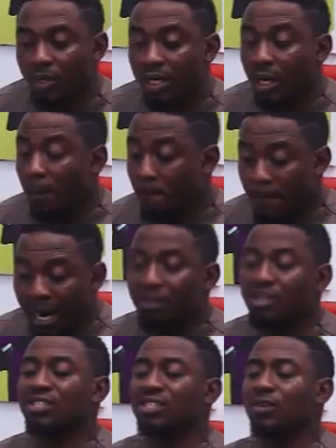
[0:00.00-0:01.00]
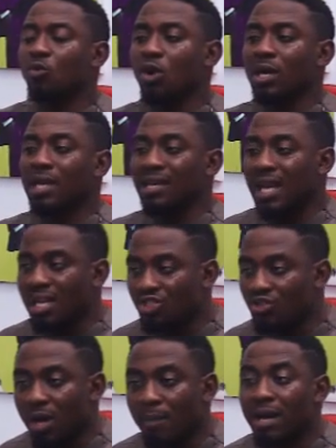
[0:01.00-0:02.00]
Yeah. Marriage is still work in
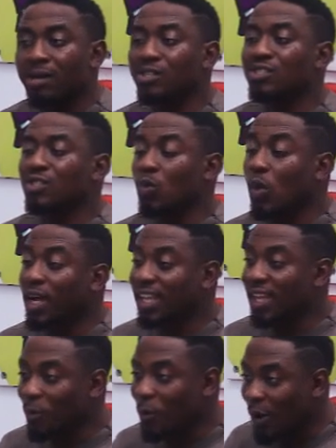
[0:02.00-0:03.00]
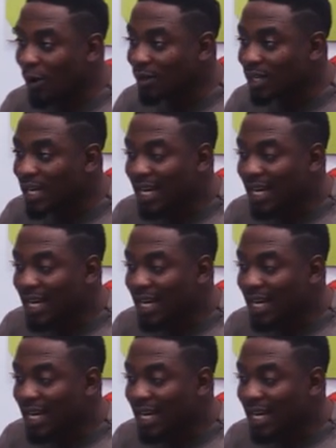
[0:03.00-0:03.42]
Nigeria, marriage is still work in the world.